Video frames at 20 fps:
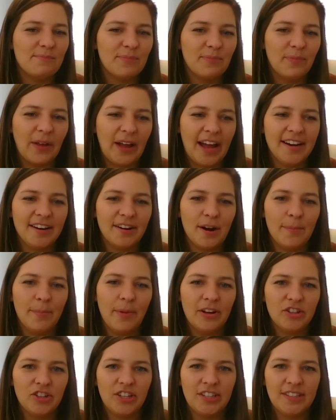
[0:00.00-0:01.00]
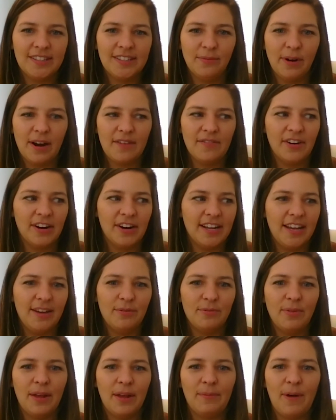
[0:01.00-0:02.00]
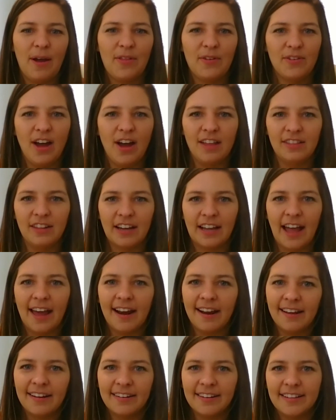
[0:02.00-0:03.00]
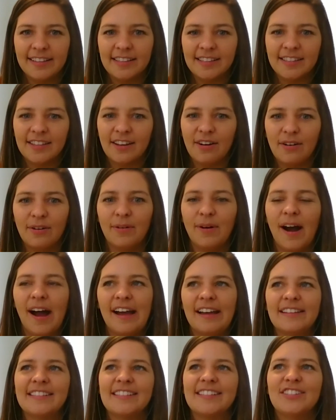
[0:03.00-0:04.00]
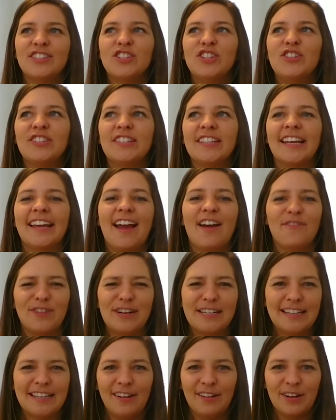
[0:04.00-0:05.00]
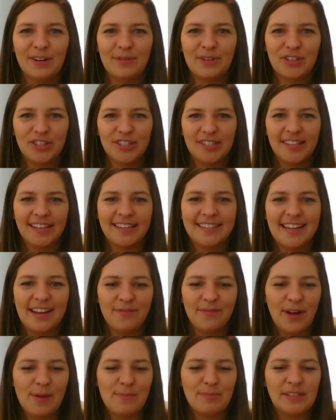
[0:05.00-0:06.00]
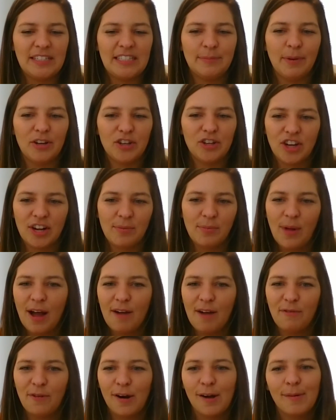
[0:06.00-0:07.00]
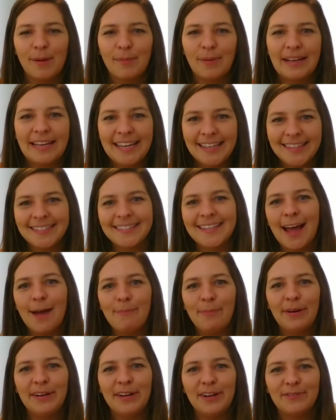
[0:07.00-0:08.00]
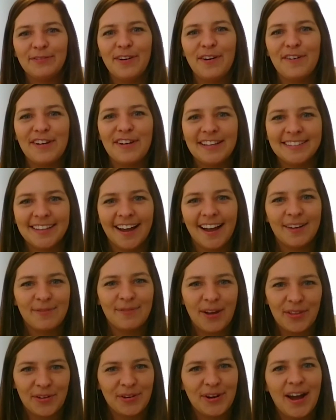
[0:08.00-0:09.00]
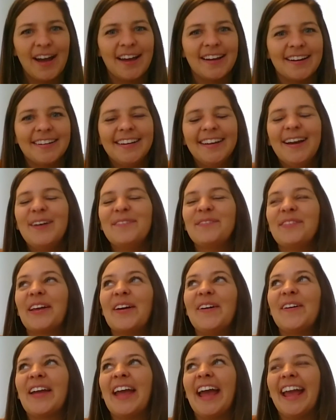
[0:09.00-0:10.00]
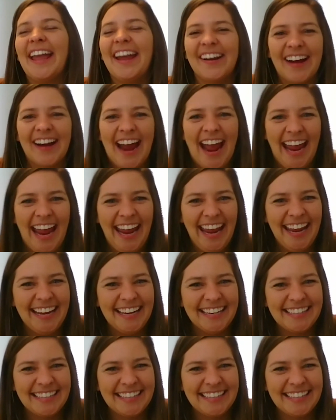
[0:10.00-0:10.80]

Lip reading: Like I did our budgets and whatever, and he would like rather not look at it. And so I used like Every Dollar, which is like Dave Ramsey's budgeting platform. And I'm like, get this app on your phone. And he's like, I'd rather not. I'm like, okay, great.